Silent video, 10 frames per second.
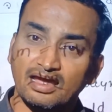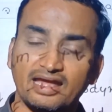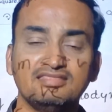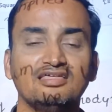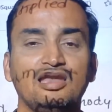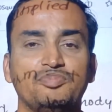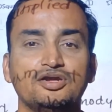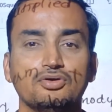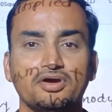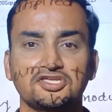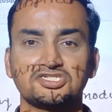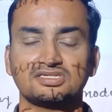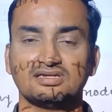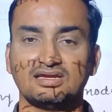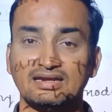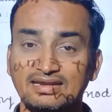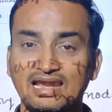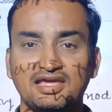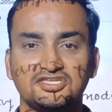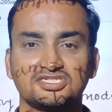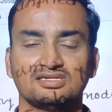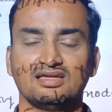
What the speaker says: enthalpy, dou H, del H.